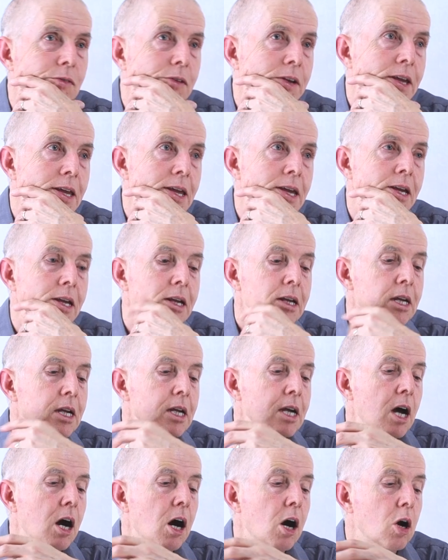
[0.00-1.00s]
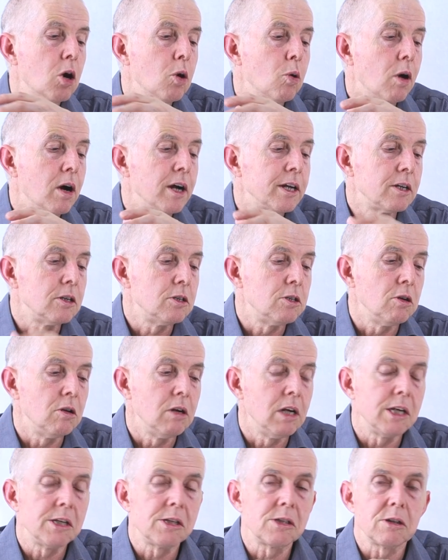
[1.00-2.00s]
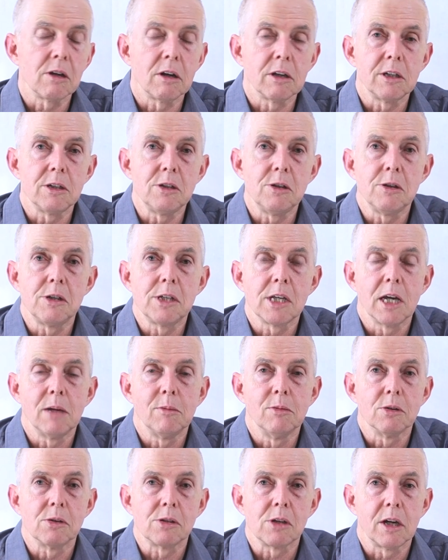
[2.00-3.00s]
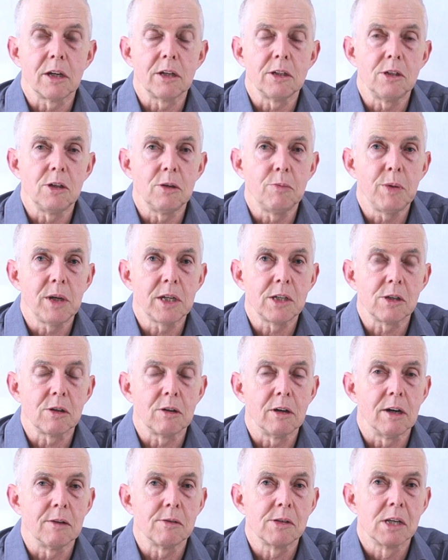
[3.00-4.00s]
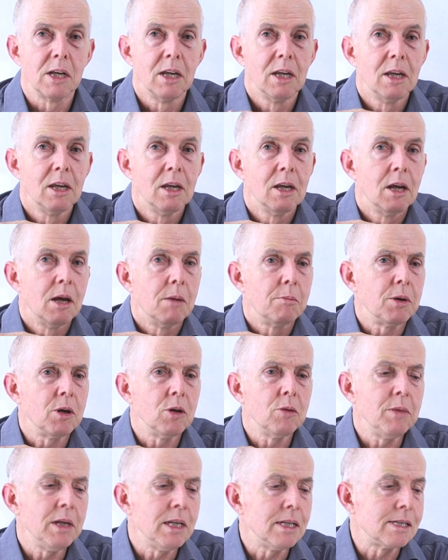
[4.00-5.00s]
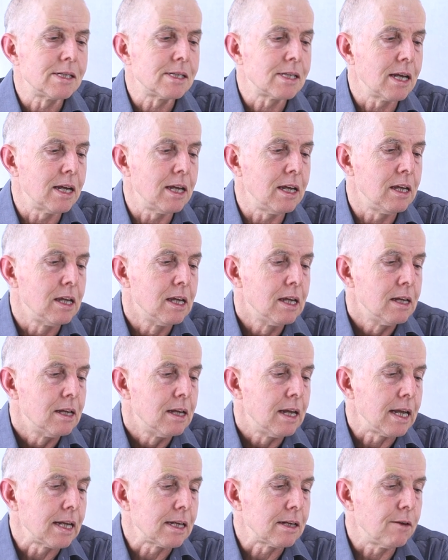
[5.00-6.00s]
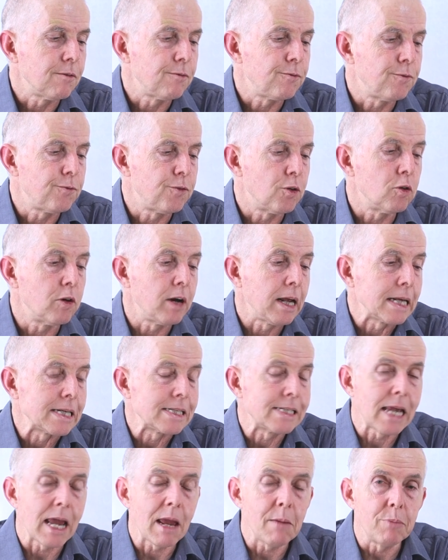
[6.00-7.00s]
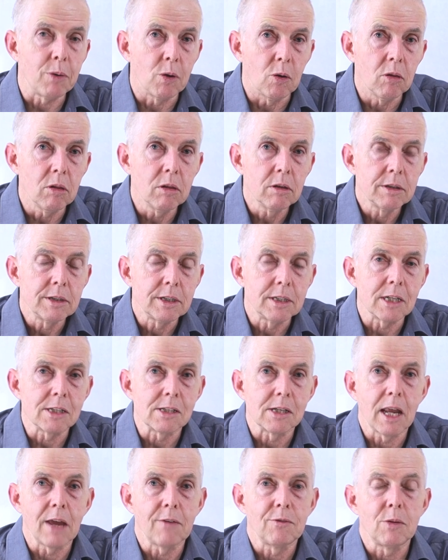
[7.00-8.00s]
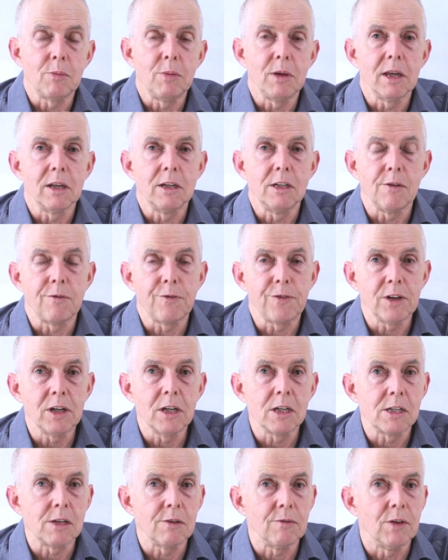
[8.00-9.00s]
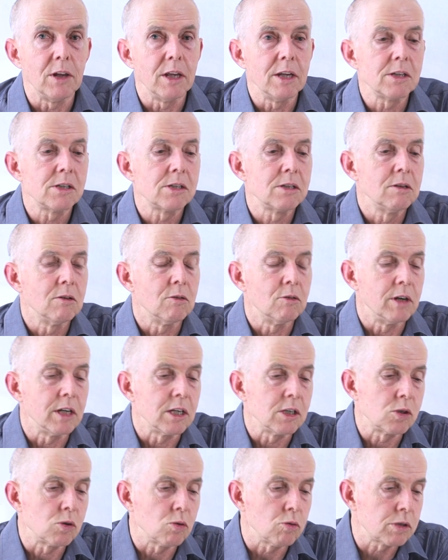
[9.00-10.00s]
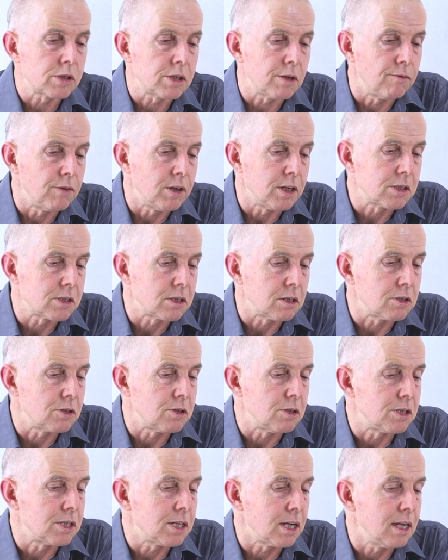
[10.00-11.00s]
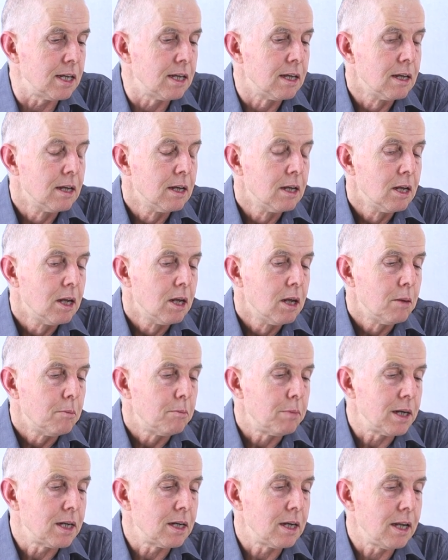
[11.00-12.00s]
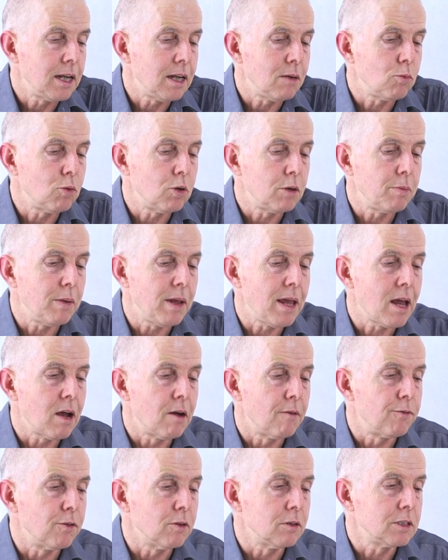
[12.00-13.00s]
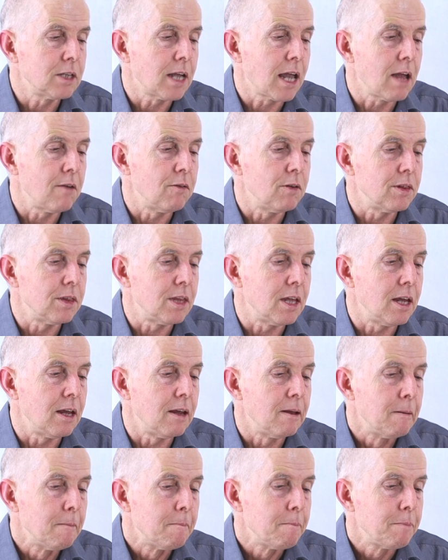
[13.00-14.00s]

for here? Oh, I could do lists, I could do tables, I could do picture graphs. By all means, say, for example, it doesn't have to be a definitive list or an exhaustive list, I should say, but it would be helpful to have it there